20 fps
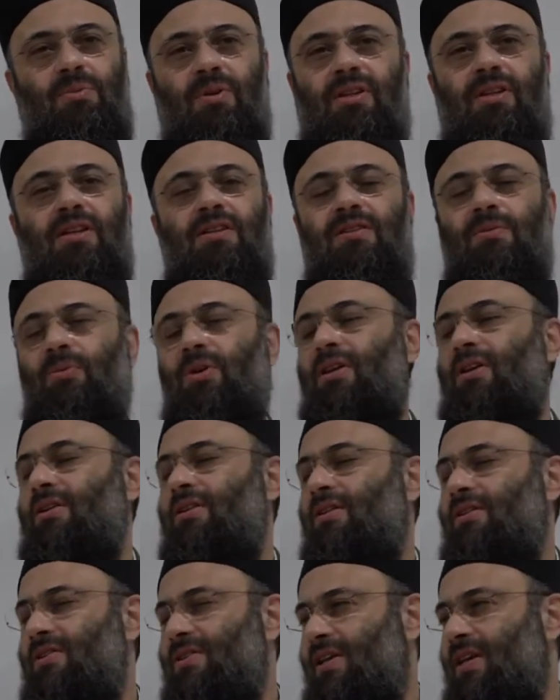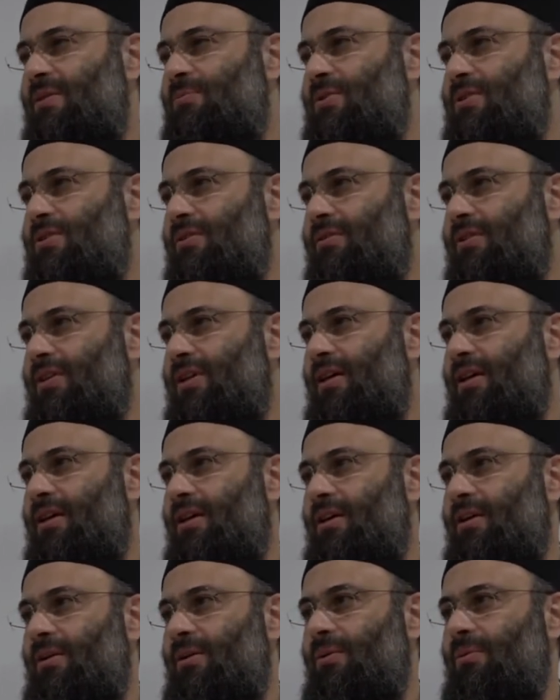What are the statements of
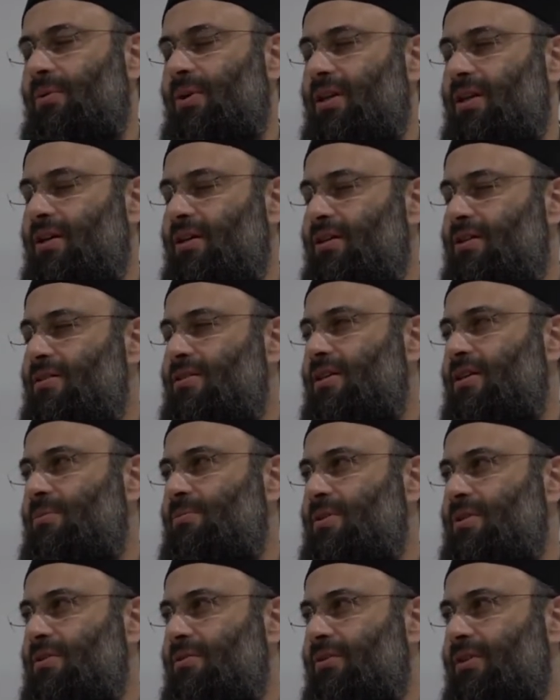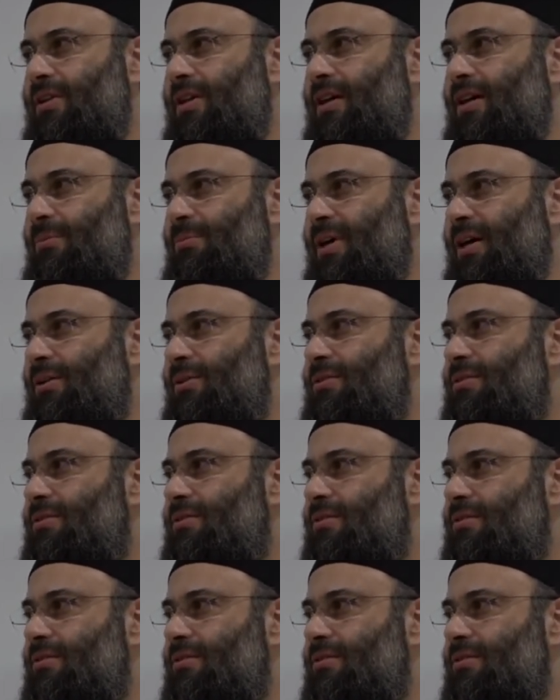Allah? What are the statements of Allah about?